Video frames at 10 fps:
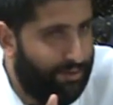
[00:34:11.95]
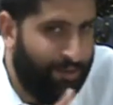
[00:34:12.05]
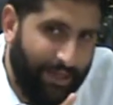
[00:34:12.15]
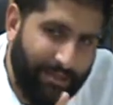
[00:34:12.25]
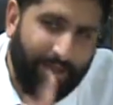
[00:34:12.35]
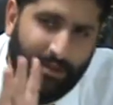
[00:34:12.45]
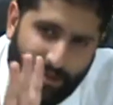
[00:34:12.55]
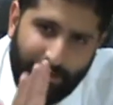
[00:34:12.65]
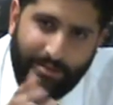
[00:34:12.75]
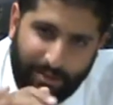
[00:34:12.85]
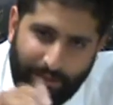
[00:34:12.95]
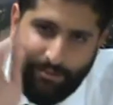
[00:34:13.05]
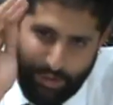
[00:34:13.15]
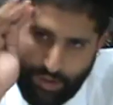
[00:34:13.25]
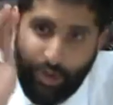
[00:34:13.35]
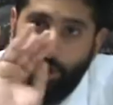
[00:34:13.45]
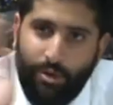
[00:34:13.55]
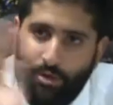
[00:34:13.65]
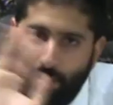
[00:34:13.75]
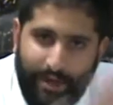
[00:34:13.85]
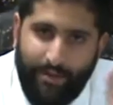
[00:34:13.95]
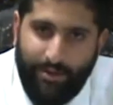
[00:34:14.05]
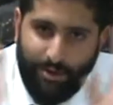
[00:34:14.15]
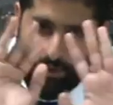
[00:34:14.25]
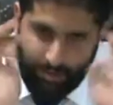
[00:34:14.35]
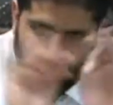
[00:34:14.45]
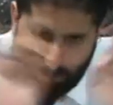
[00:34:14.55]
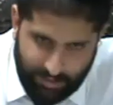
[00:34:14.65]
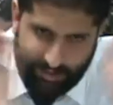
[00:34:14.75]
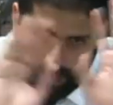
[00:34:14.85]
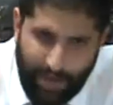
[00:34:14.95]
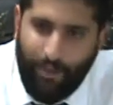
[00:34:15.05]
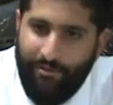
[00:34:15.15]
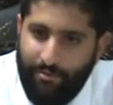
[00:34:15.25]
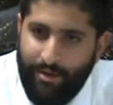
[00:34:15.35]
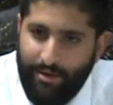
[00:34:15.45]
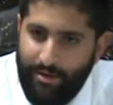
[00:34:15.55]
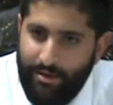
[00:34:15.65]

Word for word: or yes, sometimes just don't do anything. Just stay away from it.